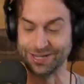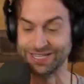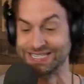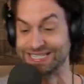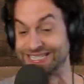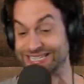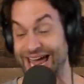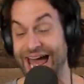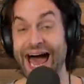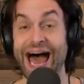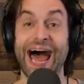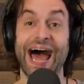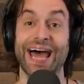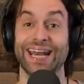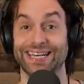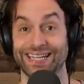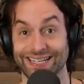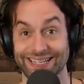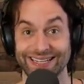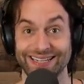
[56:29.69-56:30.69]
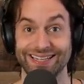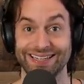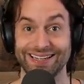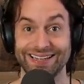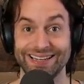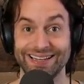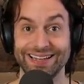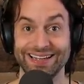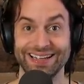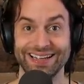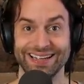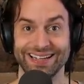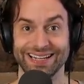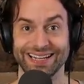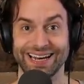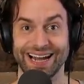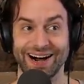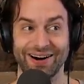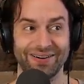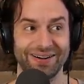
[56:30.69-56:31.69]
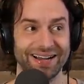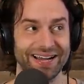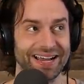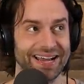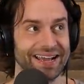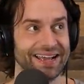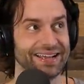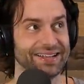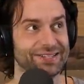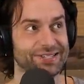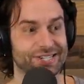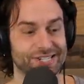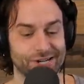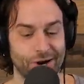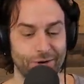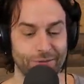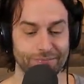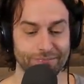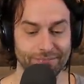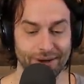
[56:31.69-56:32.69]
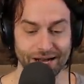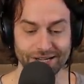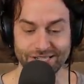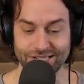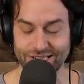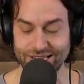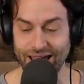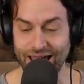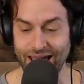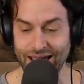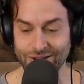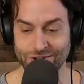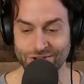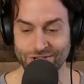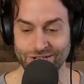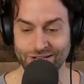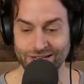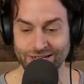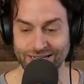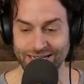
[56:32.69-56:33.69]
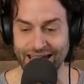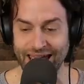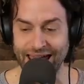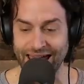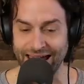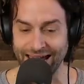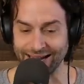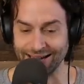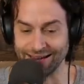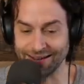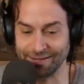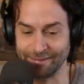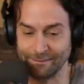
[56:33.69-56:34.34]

dad, you know? It's so mustached dad.